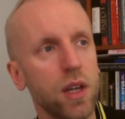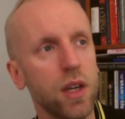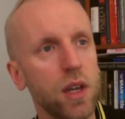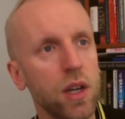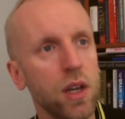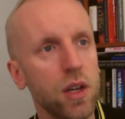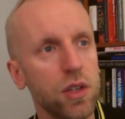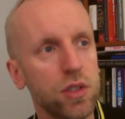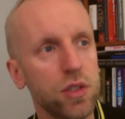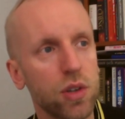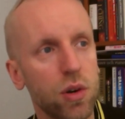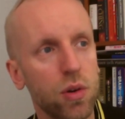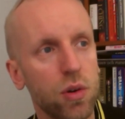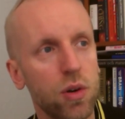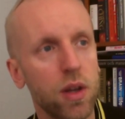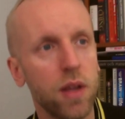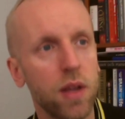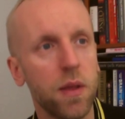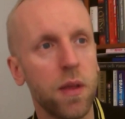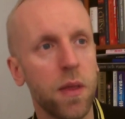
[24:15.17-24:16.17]
So,
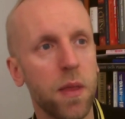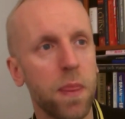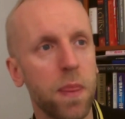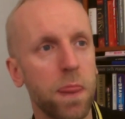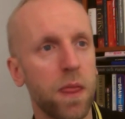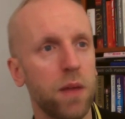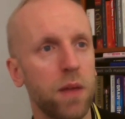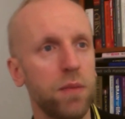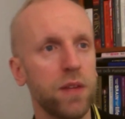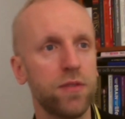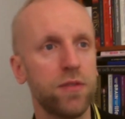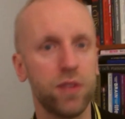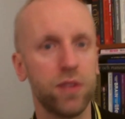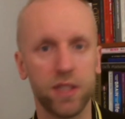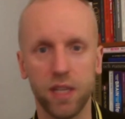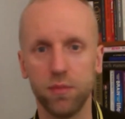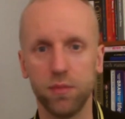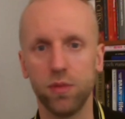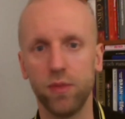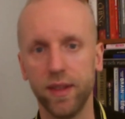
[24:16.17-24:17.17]
but for
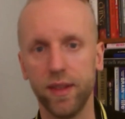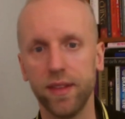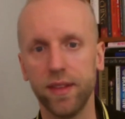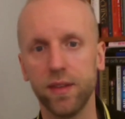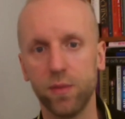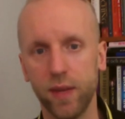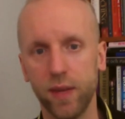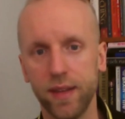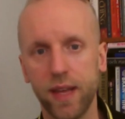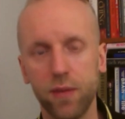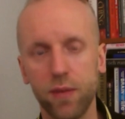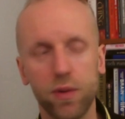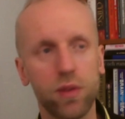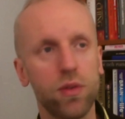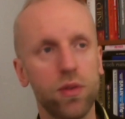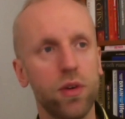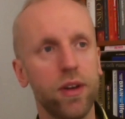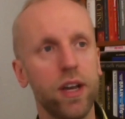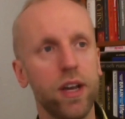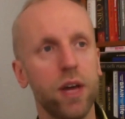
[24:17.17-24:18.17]
example, when they were
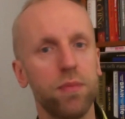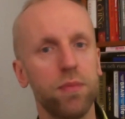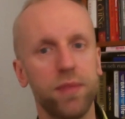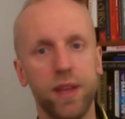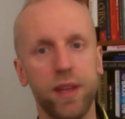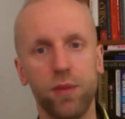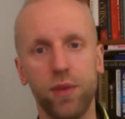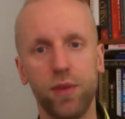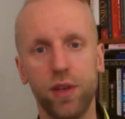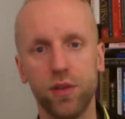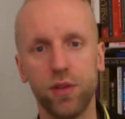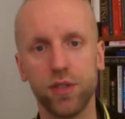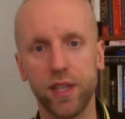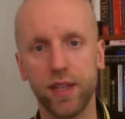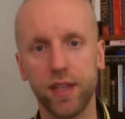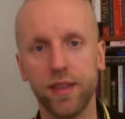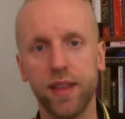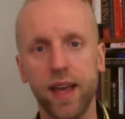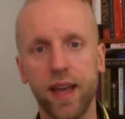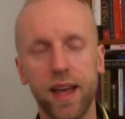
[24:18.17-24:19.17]
growing up, they were
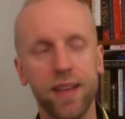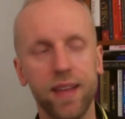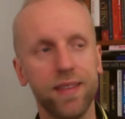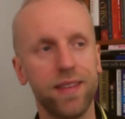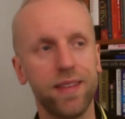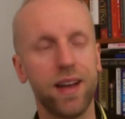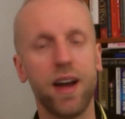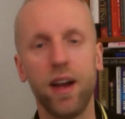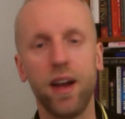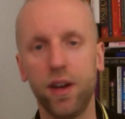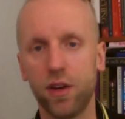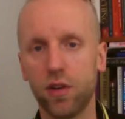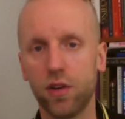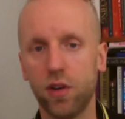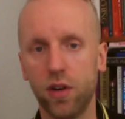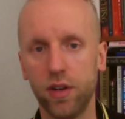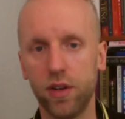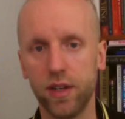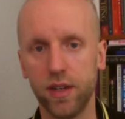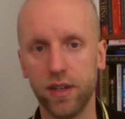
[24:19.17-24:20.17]
using the entire
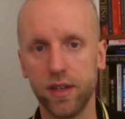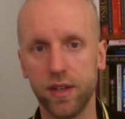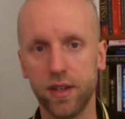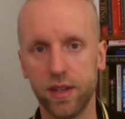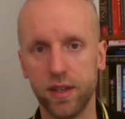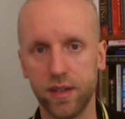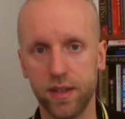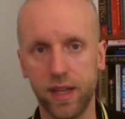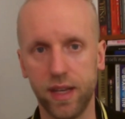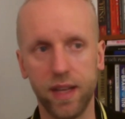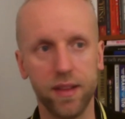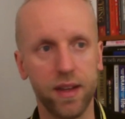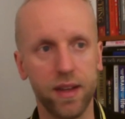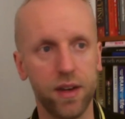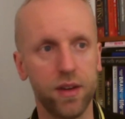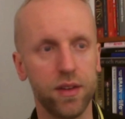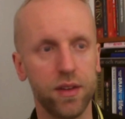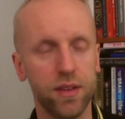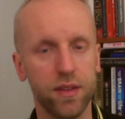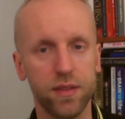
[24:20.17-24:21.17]
garden in
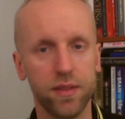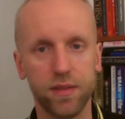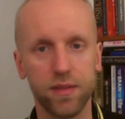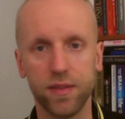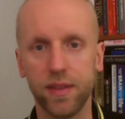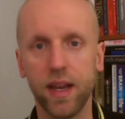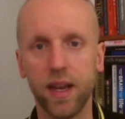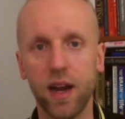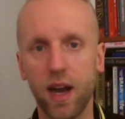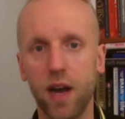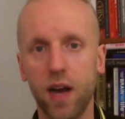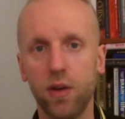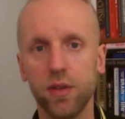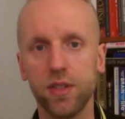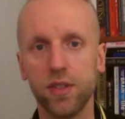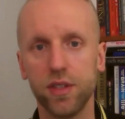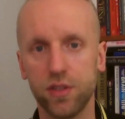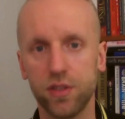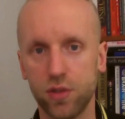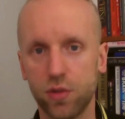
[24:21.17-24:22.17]
their
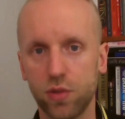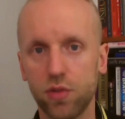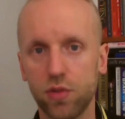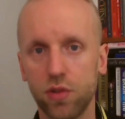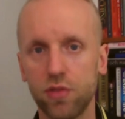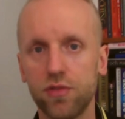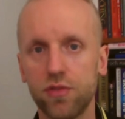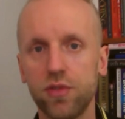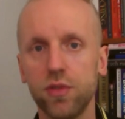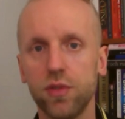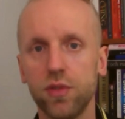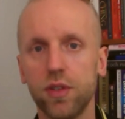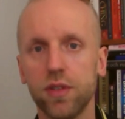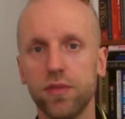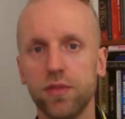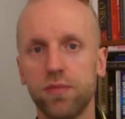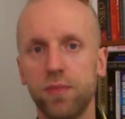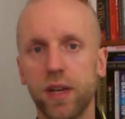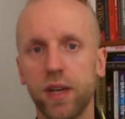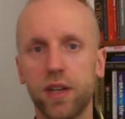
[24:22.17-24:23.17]
houses to grow food,
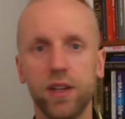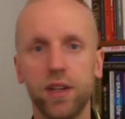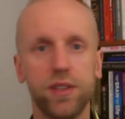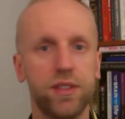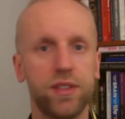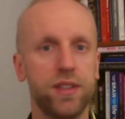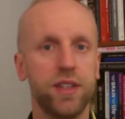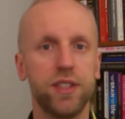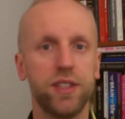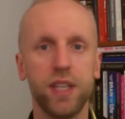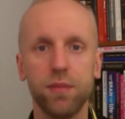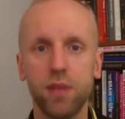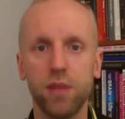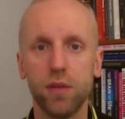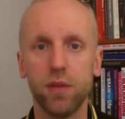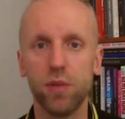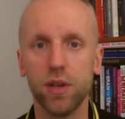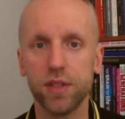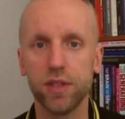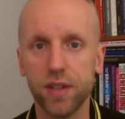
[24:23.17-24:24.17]
because there simply
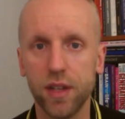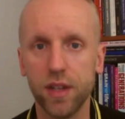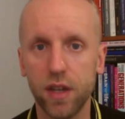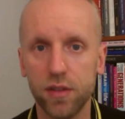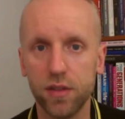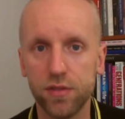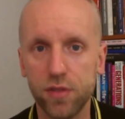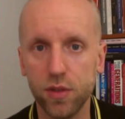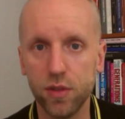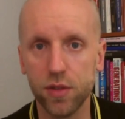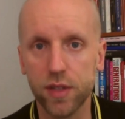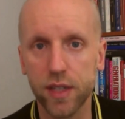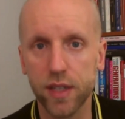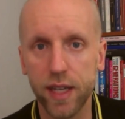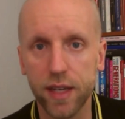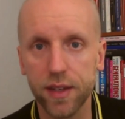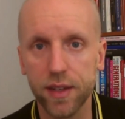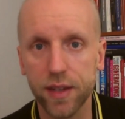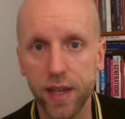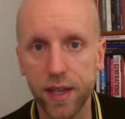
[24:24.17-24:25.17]
wasn't enough food
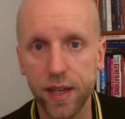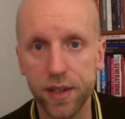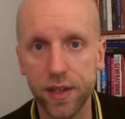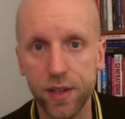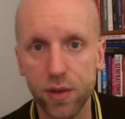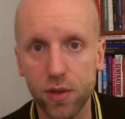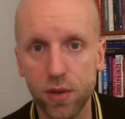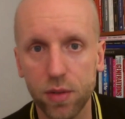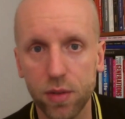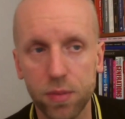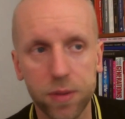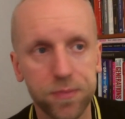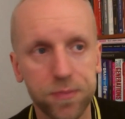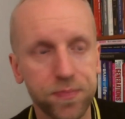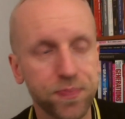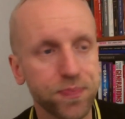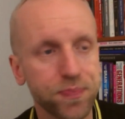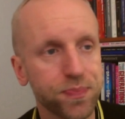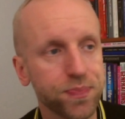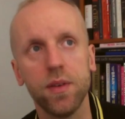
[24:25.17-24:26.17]
in Europe.
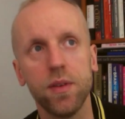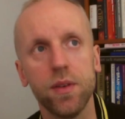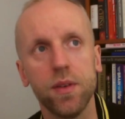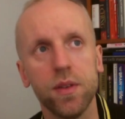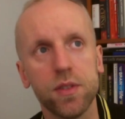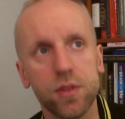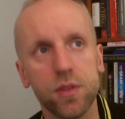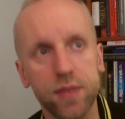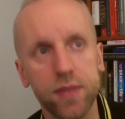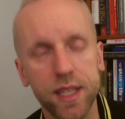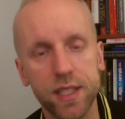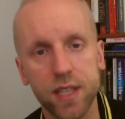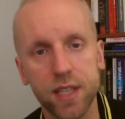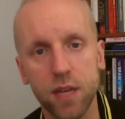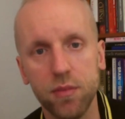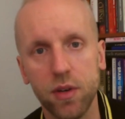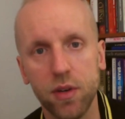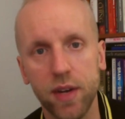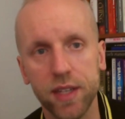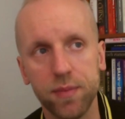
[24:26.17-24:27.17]
So this
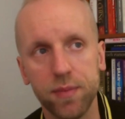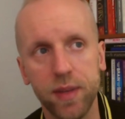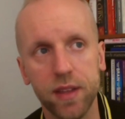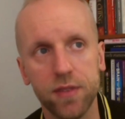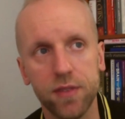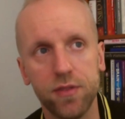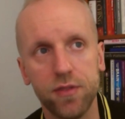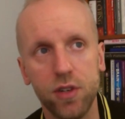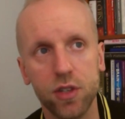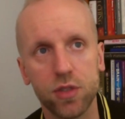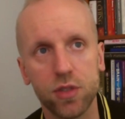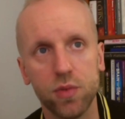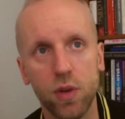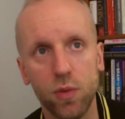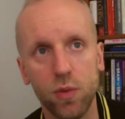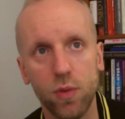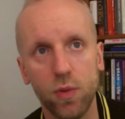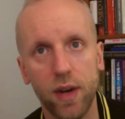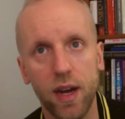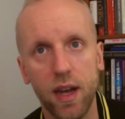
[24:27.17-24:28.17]
summer has been the first
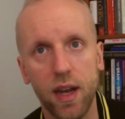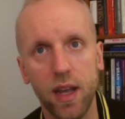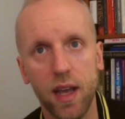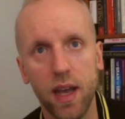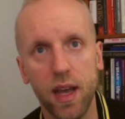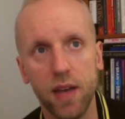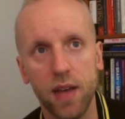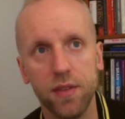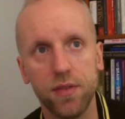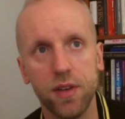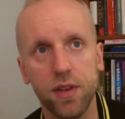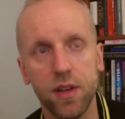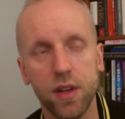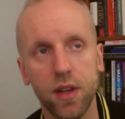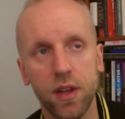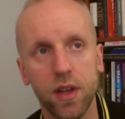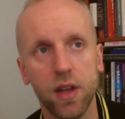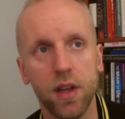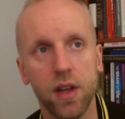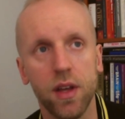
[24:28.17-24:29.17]
one where I have
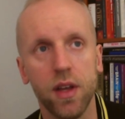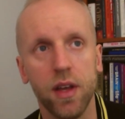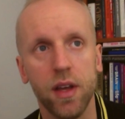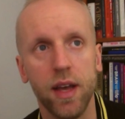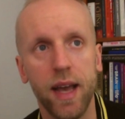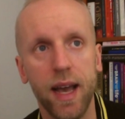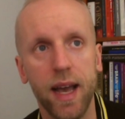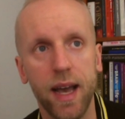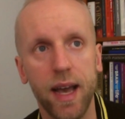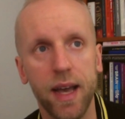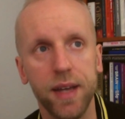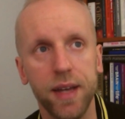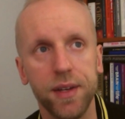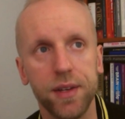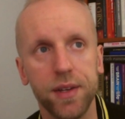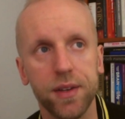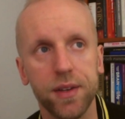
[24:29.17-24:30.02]
had